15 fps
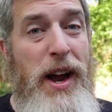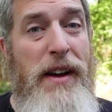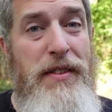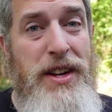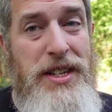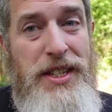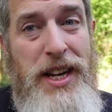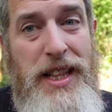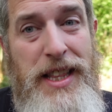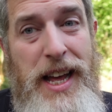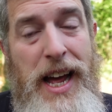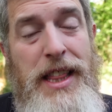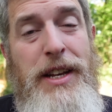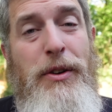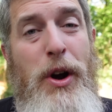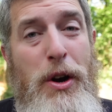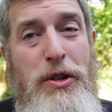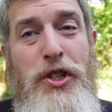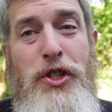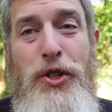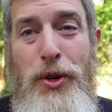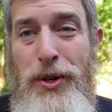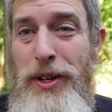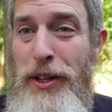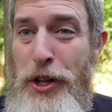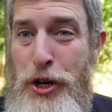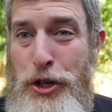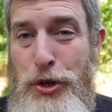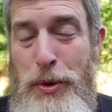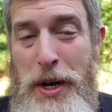having said that, there are certain
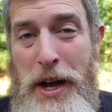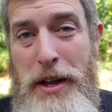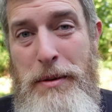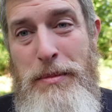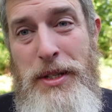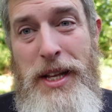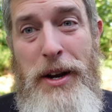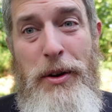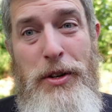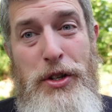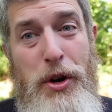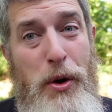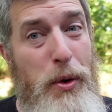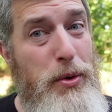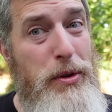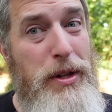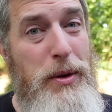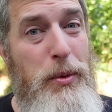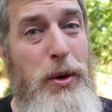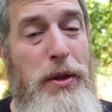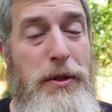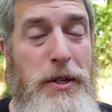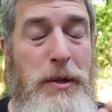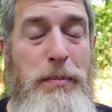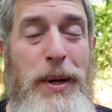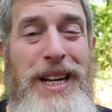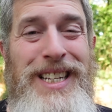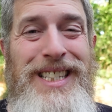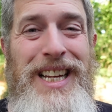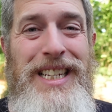luxury items that are totally worth the
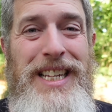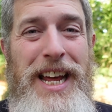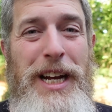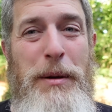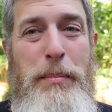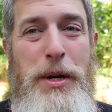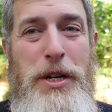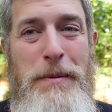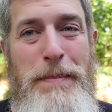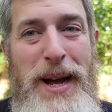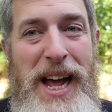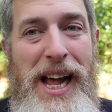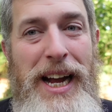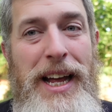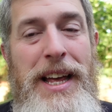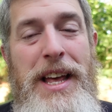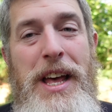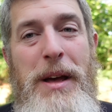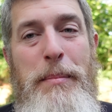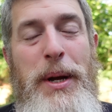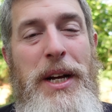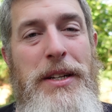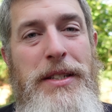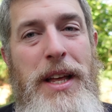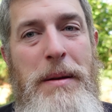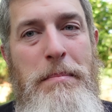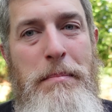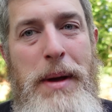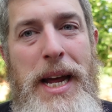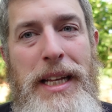space they take up in your pack because they
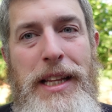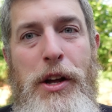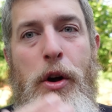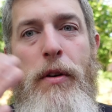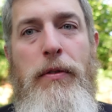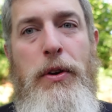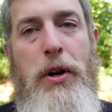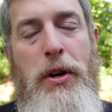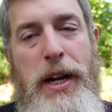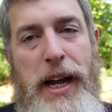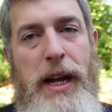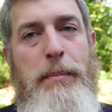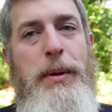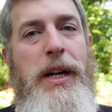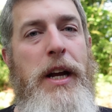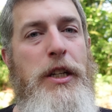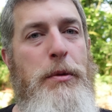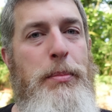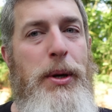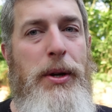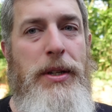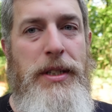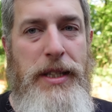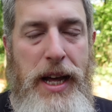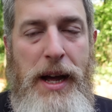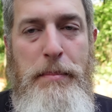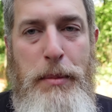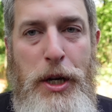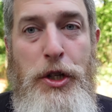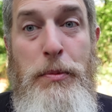make the overall camping experience
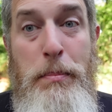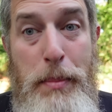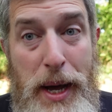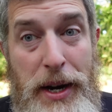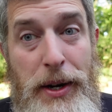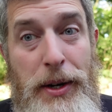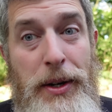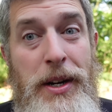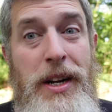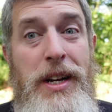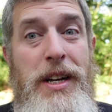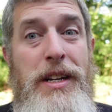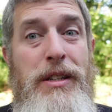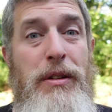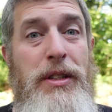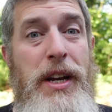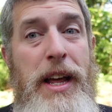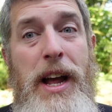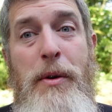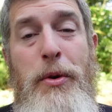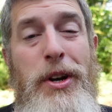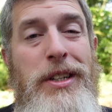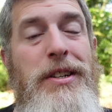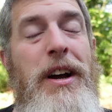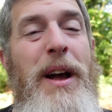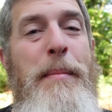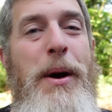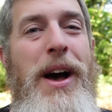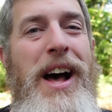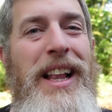that much better. So today I want to talk
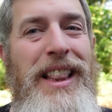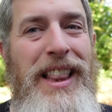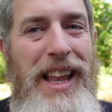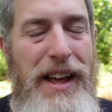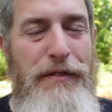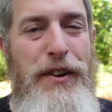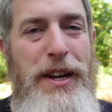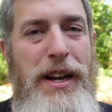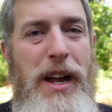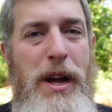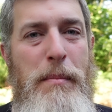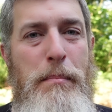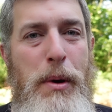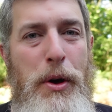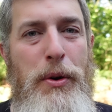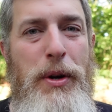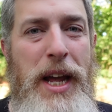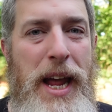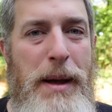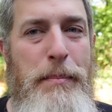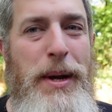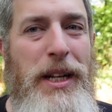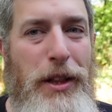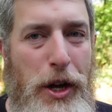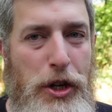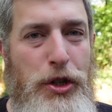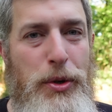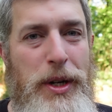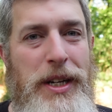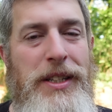about 11 moto camping
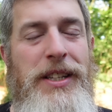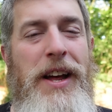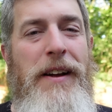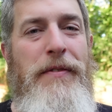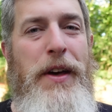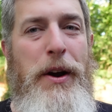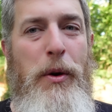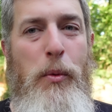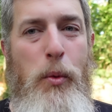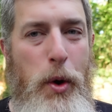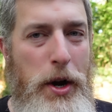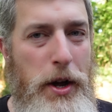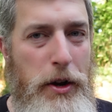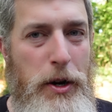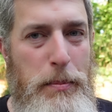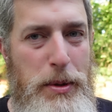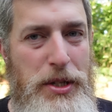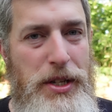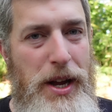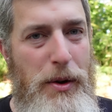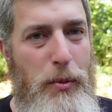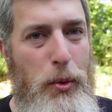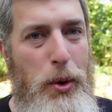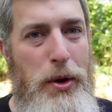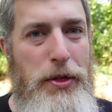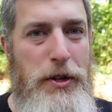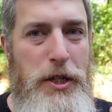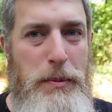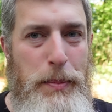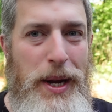luxuries that are 100% worth
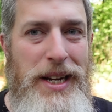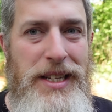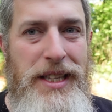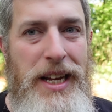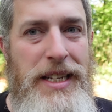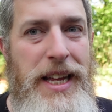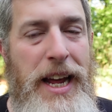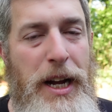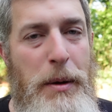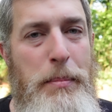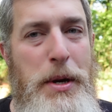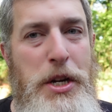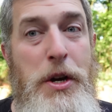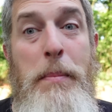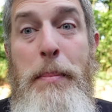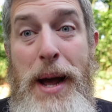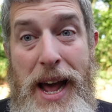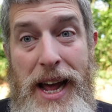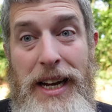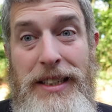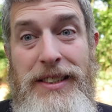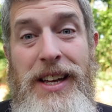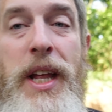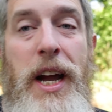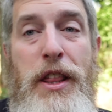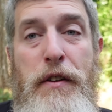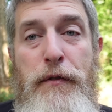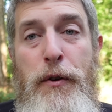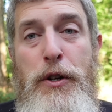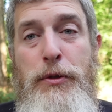the space they take up in your bags.
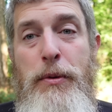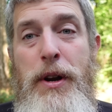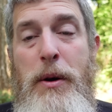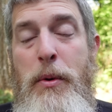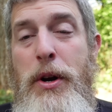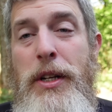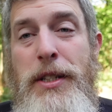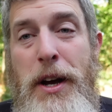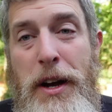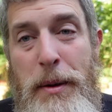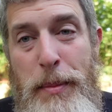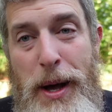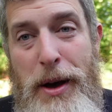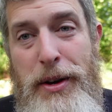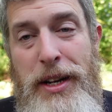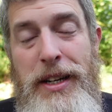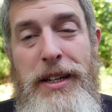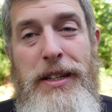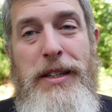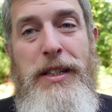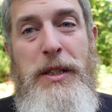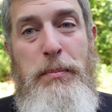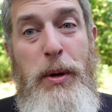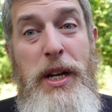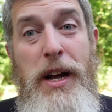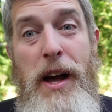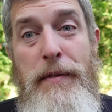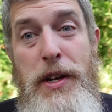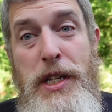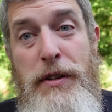And the first one I want to talk about is pretty
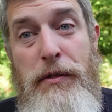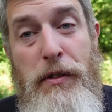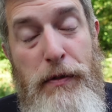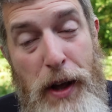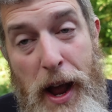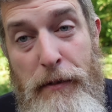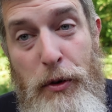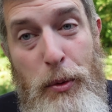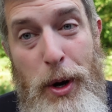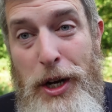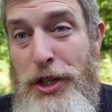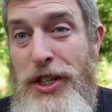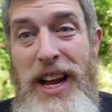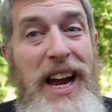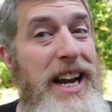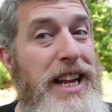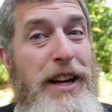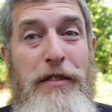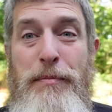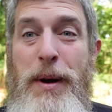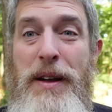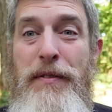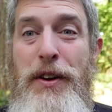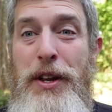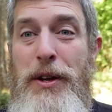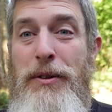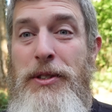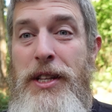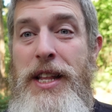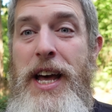obvious if you've ever watched any of my
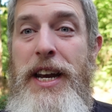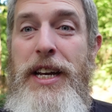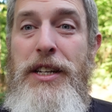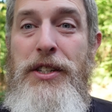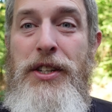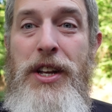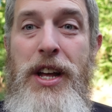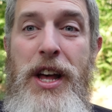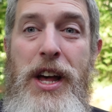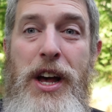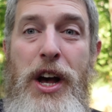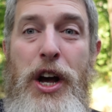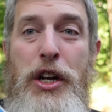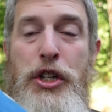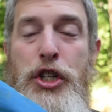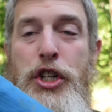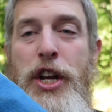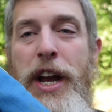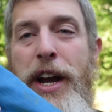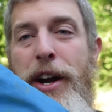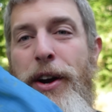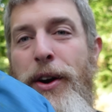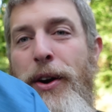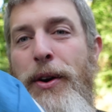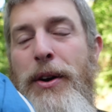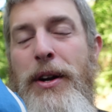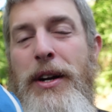videos, and that is a chair.